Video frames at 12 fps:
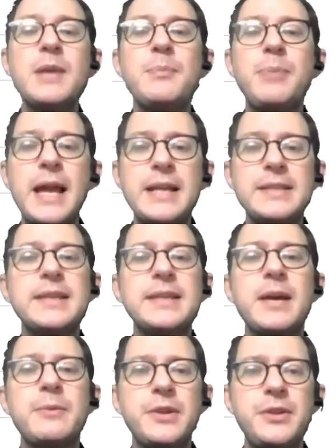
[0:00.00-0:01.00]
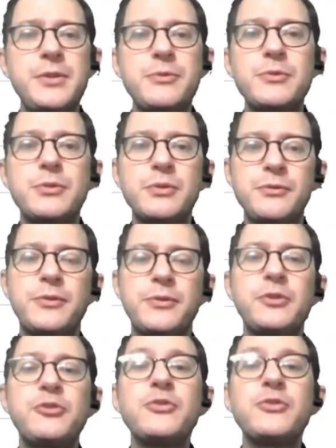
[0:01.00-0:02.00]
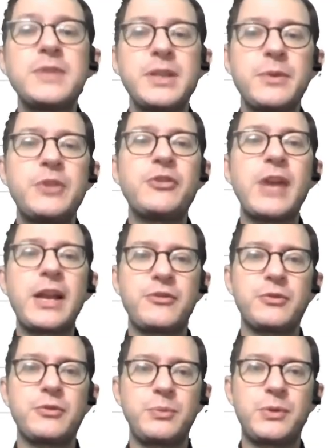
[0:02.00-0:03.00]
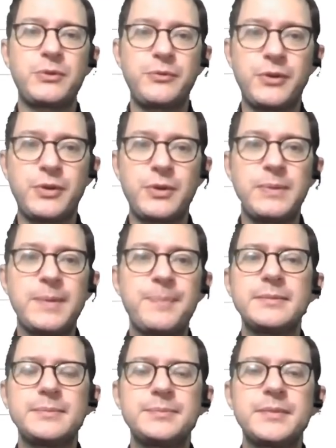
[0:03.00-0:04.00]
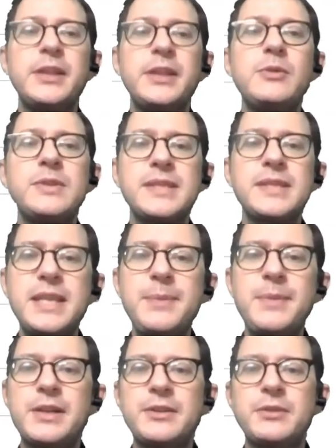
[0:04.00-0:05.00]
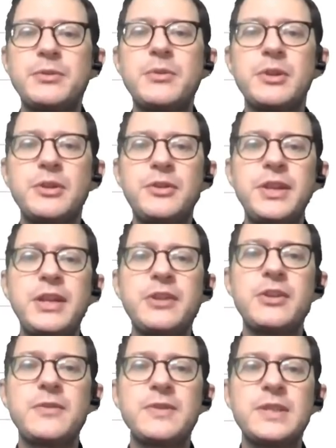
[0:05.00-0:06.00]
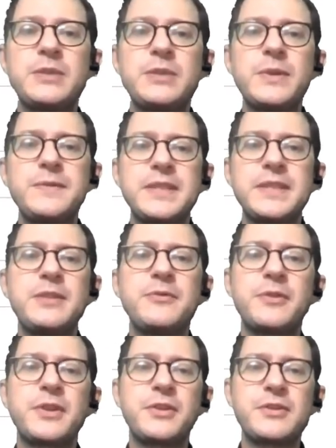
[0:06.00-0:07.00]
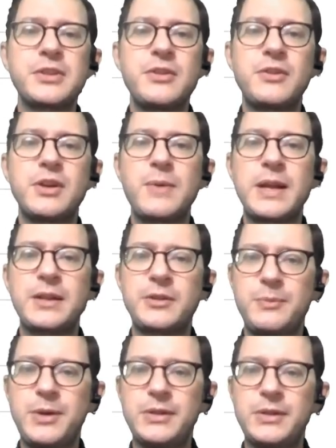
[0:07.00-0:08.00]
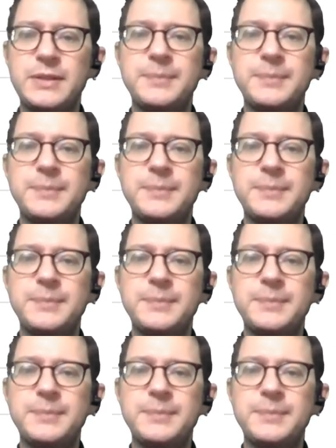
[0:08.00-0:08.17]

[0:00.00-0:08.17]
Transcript: plus our new rule for choosing which action to perform. It looks similar to the learning curves that we have seen for the Rescorla-Wagner model.